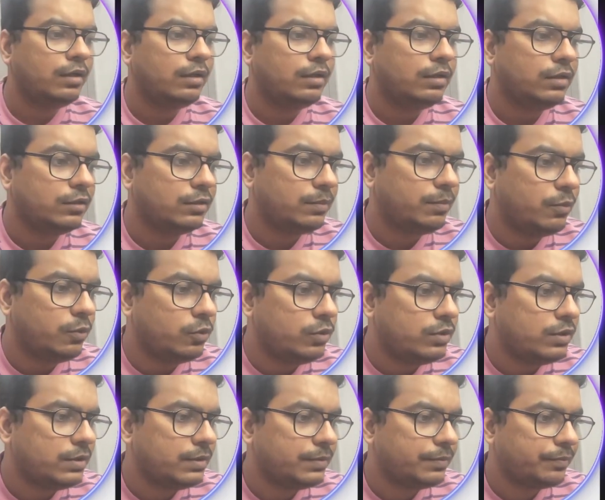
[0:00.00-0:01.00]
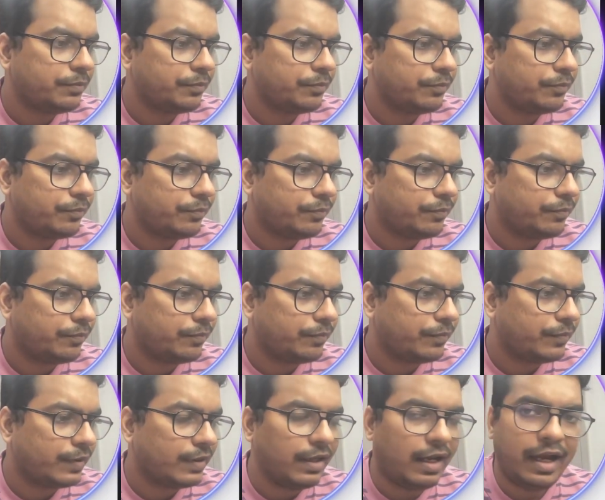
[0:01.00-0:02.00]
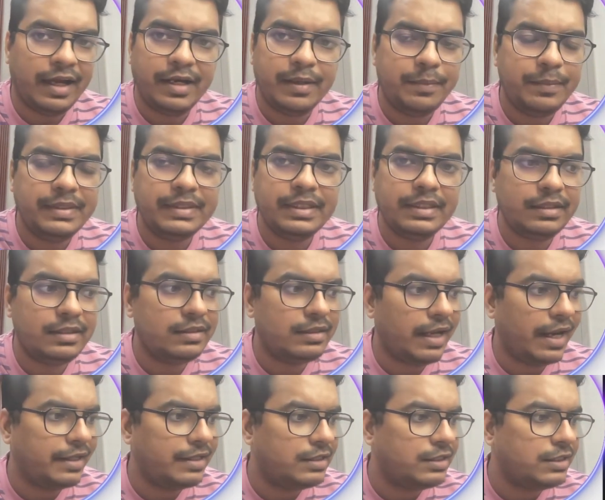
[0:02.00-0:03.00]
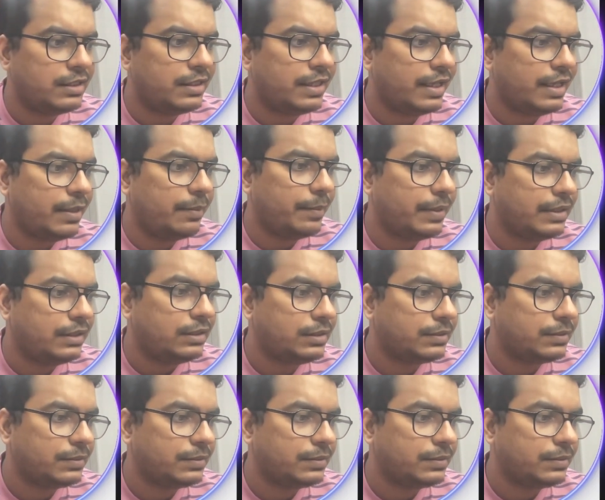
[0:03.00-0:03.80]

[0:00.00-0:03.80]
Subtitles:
Suppose I represent this identity element